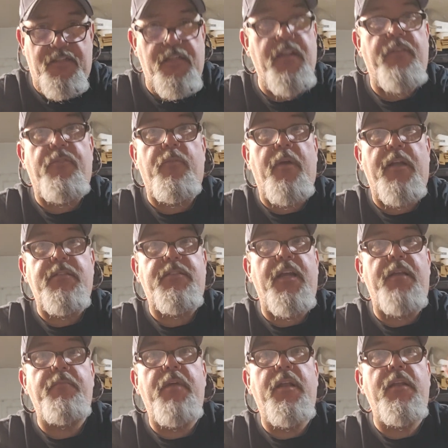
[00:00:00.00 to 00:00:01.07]
sit for about
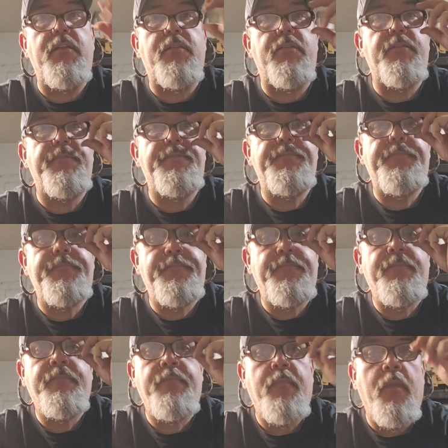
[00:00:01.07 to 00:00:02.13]
10 minutes.
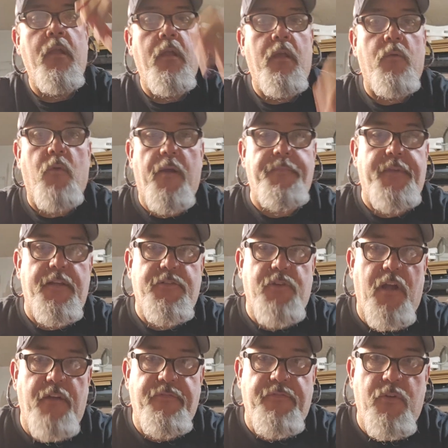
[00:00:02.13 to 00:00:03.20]
Wipe that
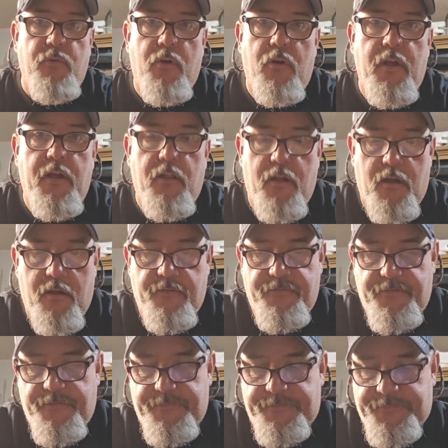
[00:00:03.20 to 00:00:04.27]
trifluo oil
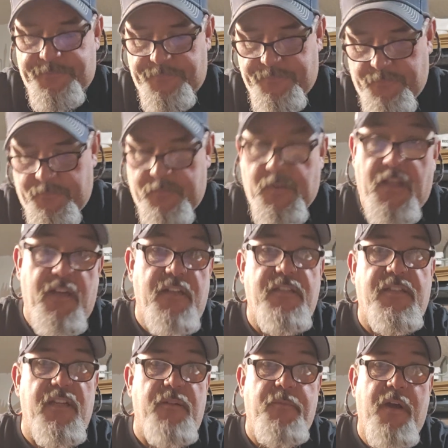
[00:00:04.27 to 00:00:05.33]
off. Let it
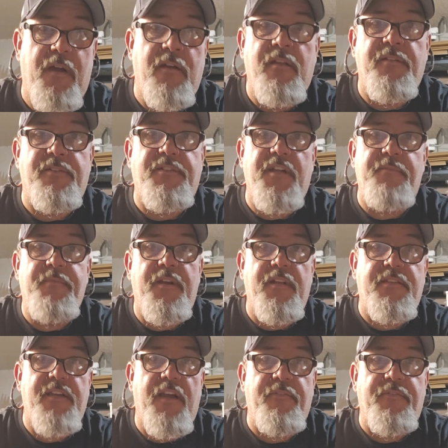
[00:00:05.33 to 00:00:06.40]
sit about another 10
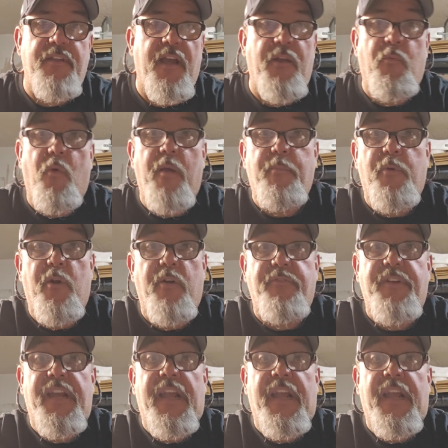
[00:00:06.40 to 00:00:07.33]
minutes after that and wipe it off